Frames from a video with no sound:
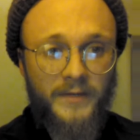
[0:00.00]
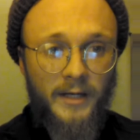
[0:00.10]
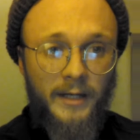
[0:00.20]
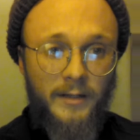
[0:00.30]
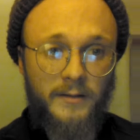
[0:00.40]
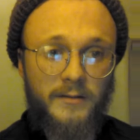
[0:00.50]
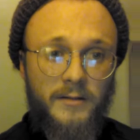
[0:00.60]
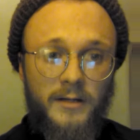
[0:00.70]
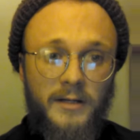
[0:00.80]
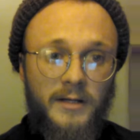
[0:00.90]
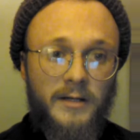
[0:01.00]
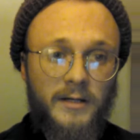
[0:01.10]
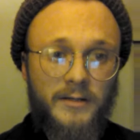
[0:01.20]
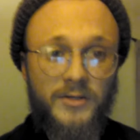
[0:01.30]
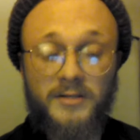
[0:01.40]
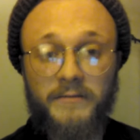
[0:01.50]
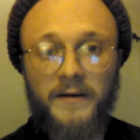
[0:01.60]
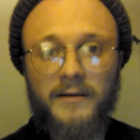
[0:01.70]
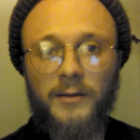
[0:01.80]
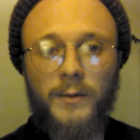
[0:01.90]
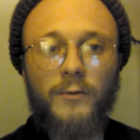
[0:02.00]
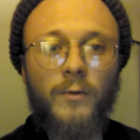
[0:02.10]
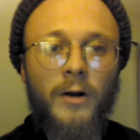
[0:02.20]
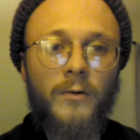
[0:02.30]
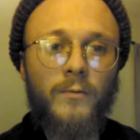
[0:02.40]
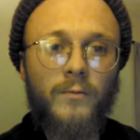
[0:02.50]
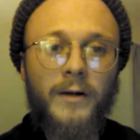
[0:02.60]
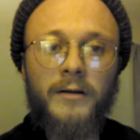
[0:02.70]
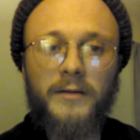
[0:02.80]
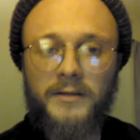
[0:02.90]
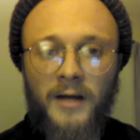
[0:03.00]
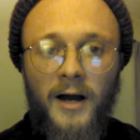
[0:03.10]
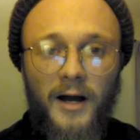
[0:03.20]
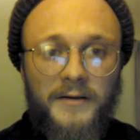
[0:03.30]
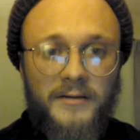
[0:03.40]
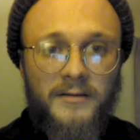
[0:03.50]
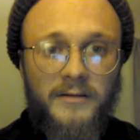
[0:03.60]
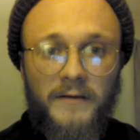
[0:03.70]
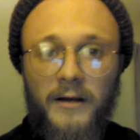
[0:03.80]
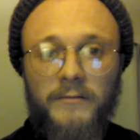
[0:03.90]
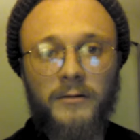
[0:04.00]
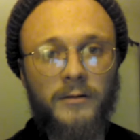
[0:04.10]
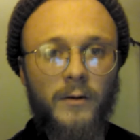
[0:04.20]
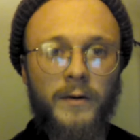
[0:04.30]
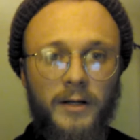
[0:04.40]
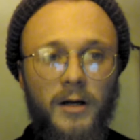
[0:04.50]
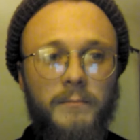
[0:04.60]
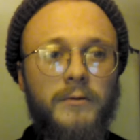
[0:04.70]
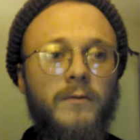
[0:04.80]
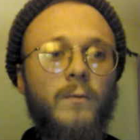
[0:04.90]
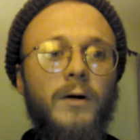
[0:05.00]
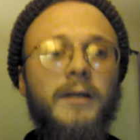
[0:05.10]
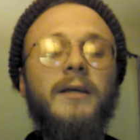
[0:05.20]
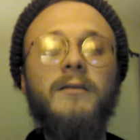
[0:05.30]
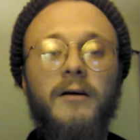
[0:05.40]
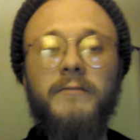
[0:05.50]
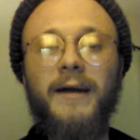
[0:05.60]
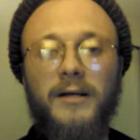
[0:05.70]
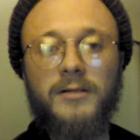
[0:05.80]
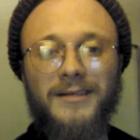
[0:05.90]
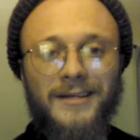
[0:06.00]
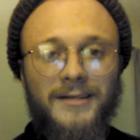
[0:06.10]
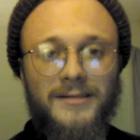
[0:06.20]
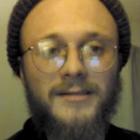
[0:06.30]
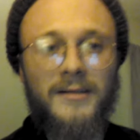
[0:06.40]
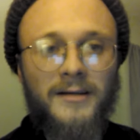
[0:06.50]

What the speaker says: and just the fact that we are rarely taught, if ever, growing up, what enough actually is.